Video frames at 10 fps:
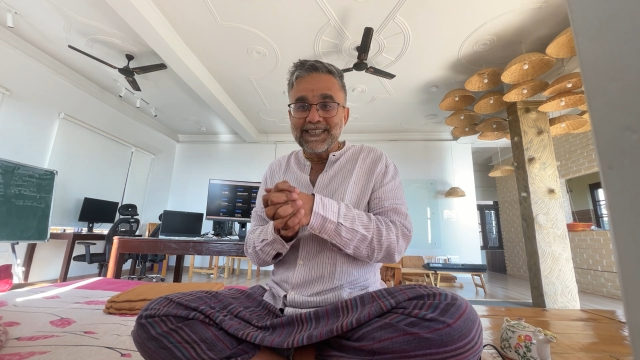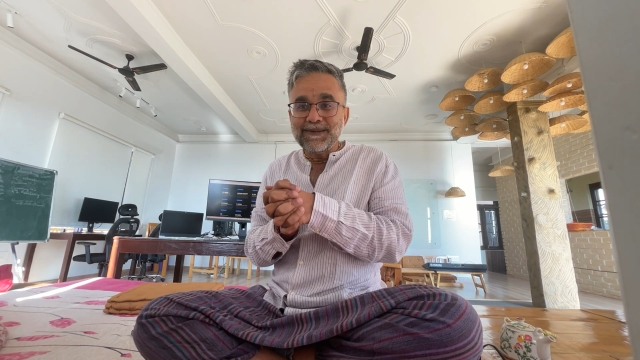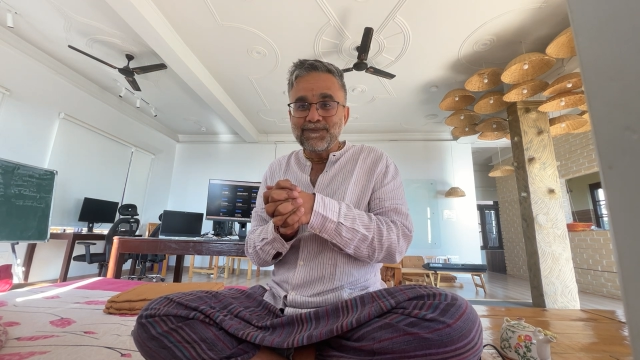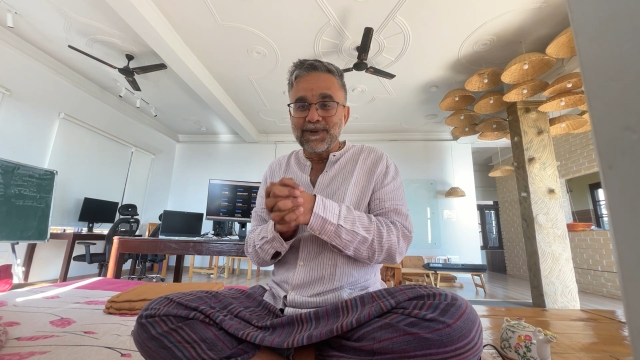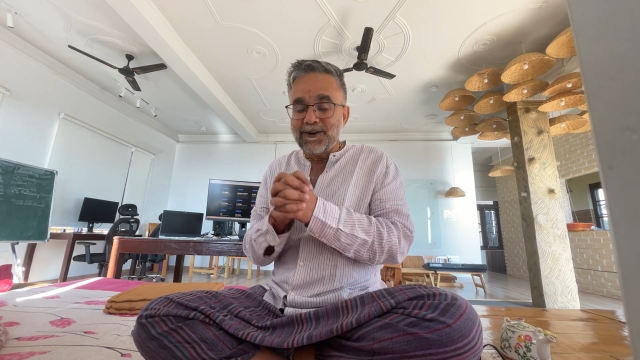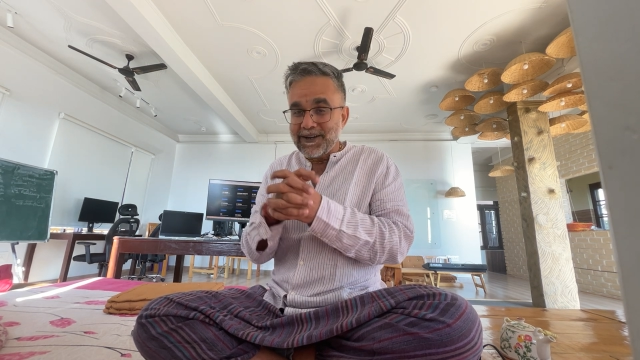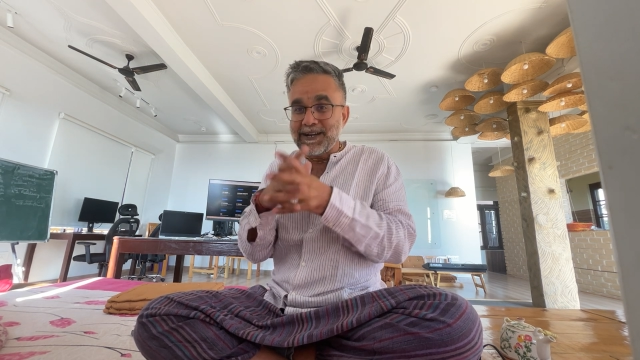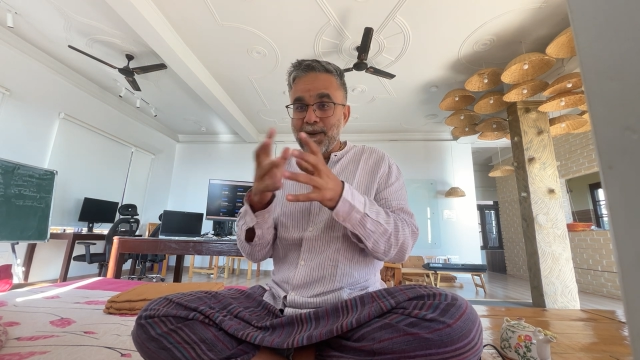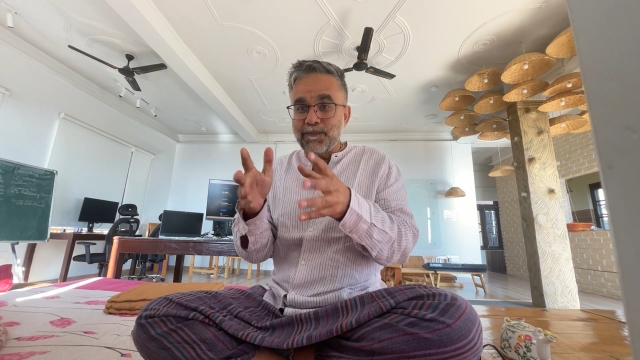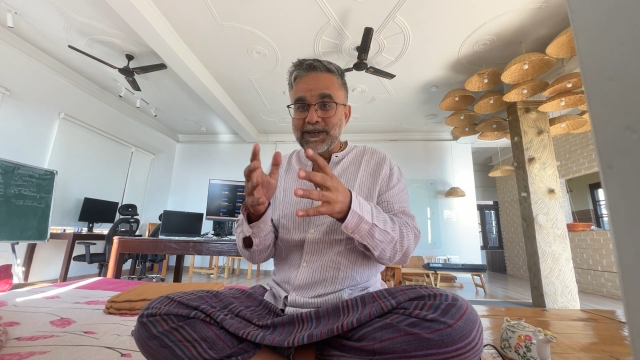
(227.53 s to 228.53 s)
team or a
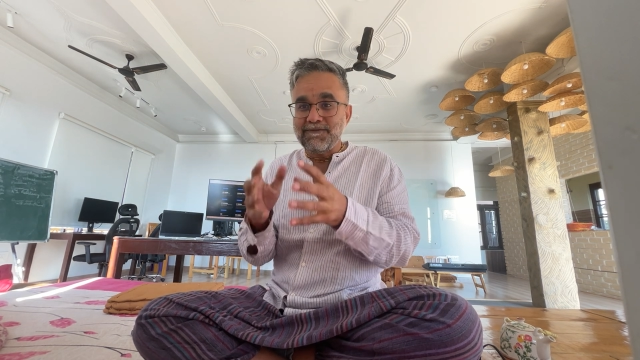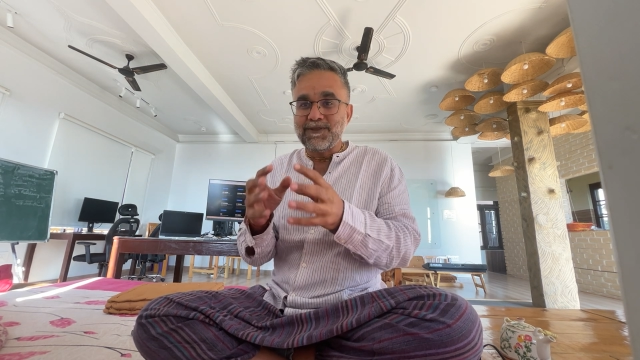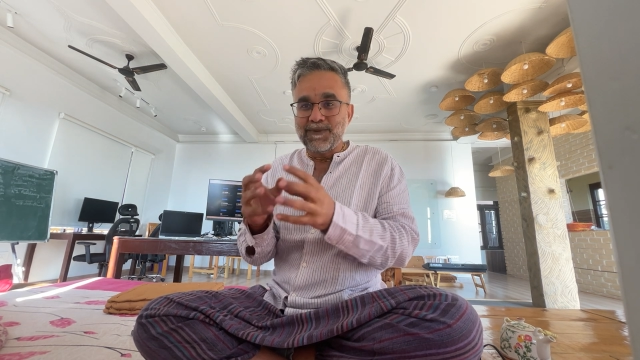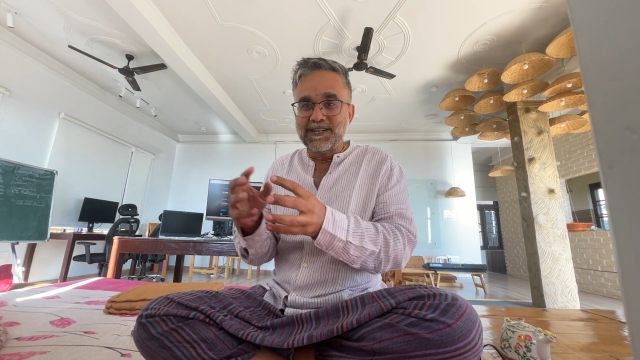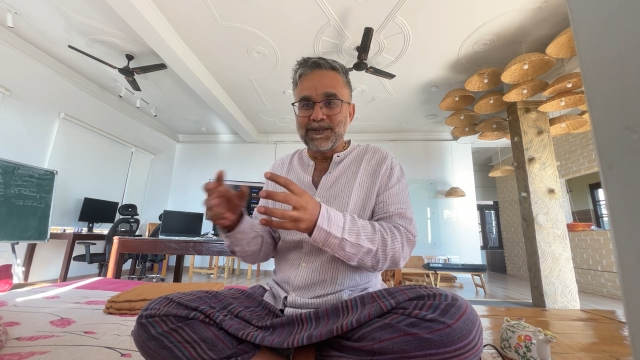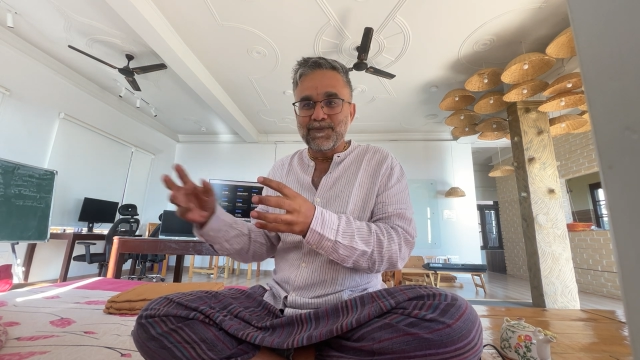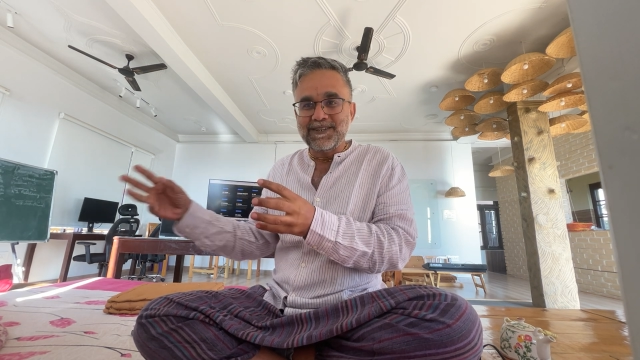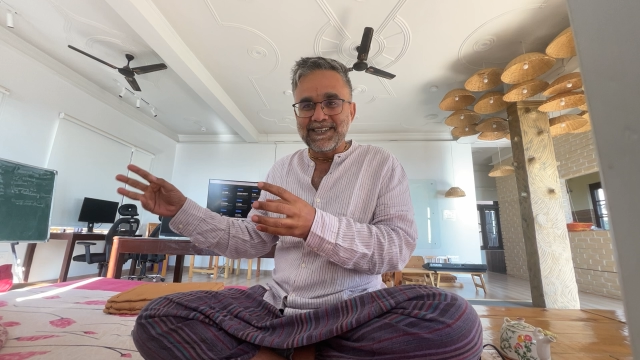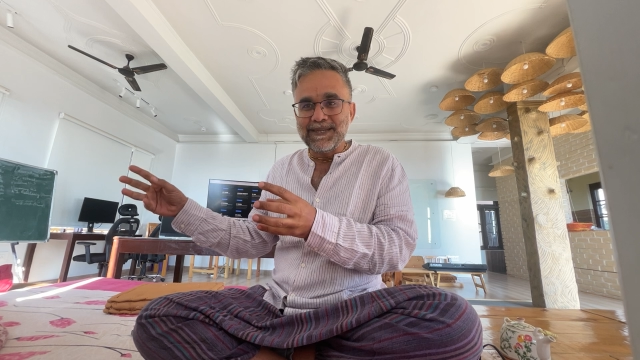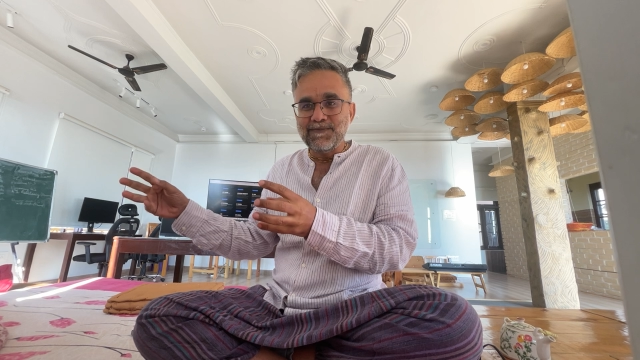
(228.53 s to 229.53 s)
company with multiple
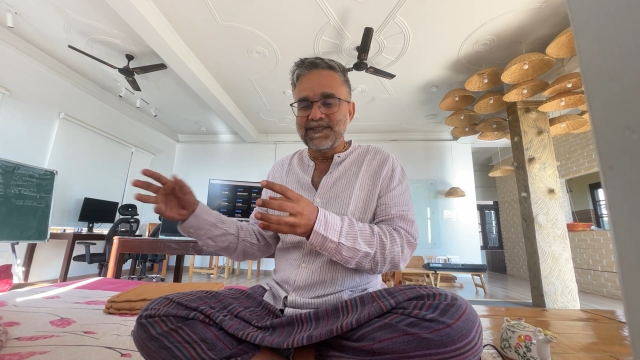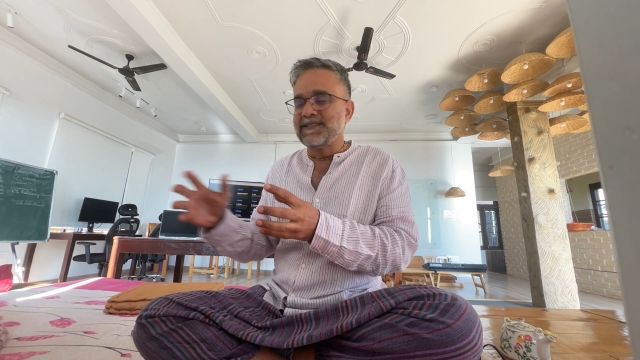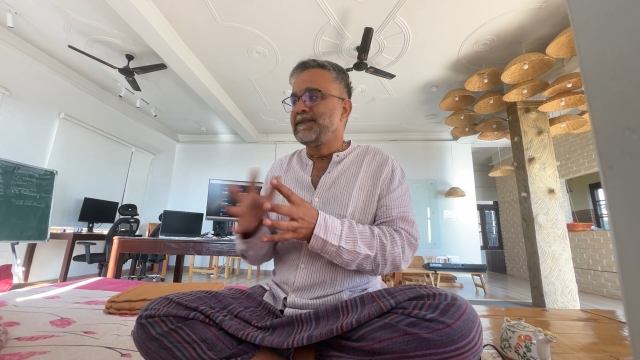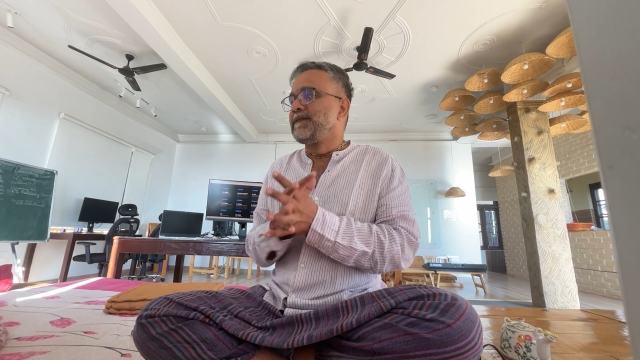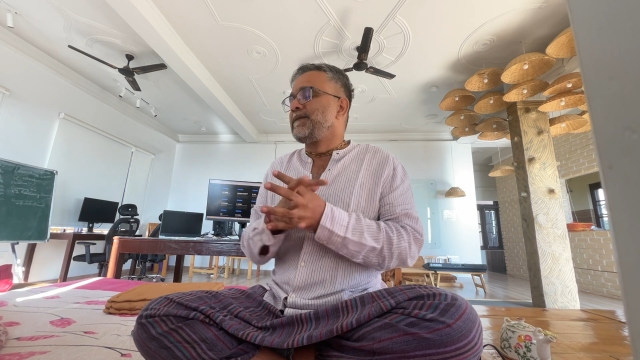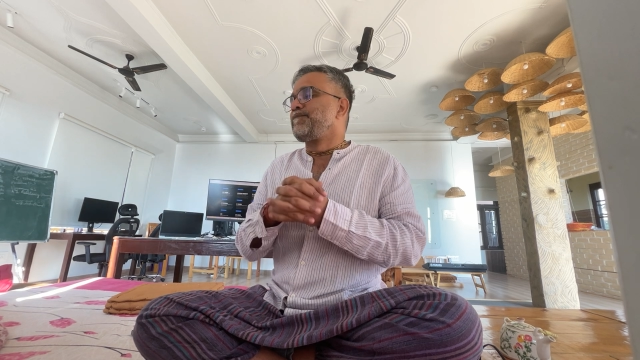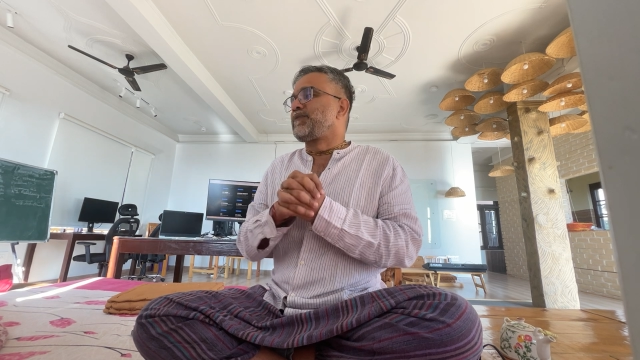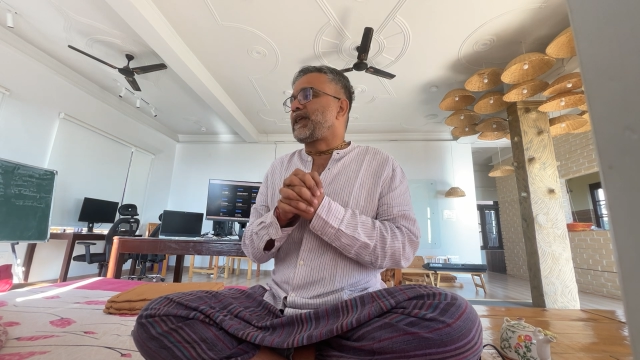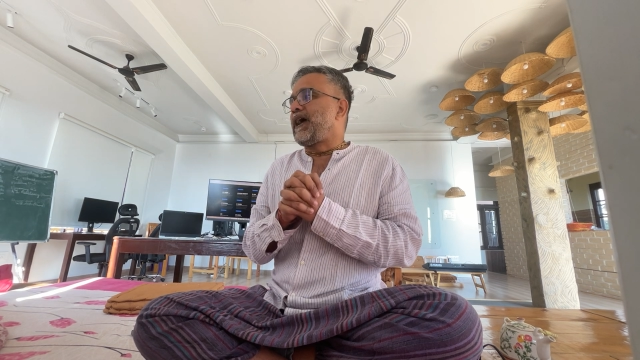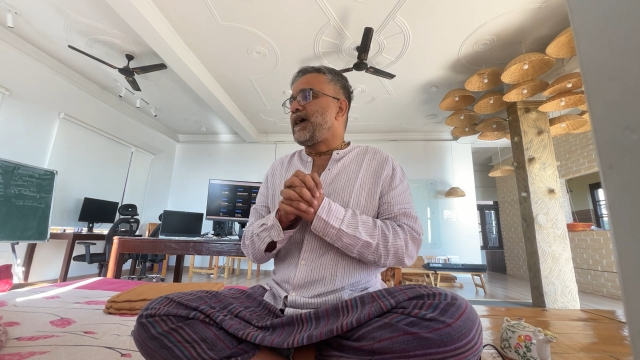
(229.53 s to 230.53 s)
teams,
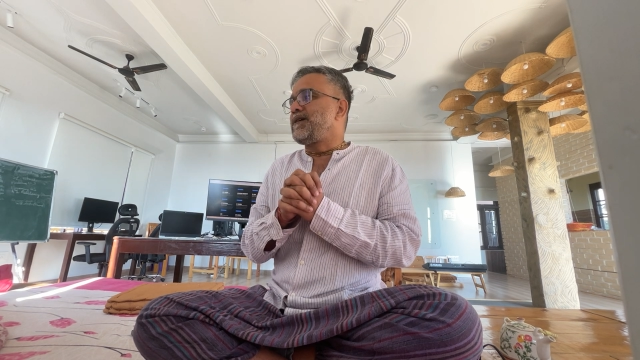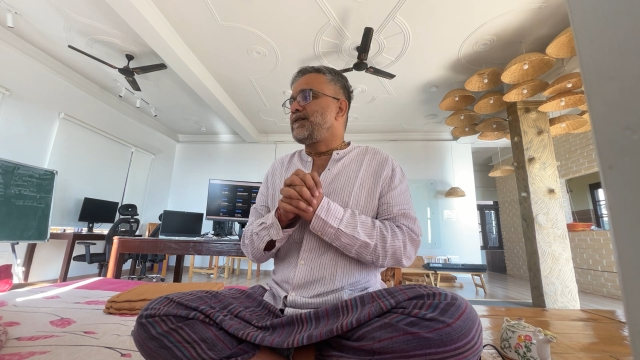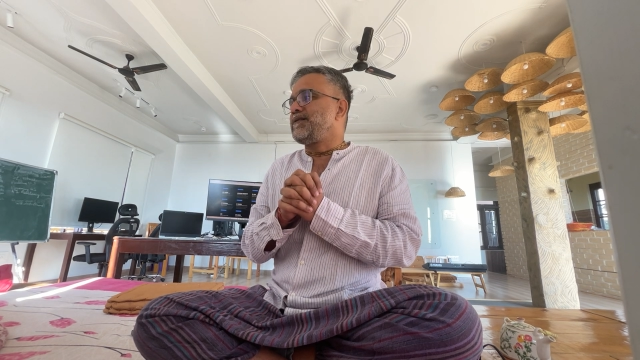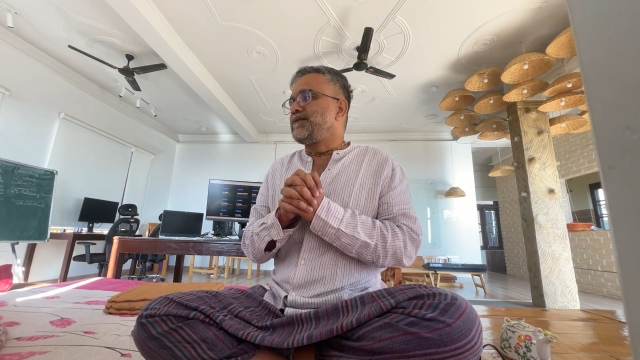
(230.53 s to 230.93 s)
and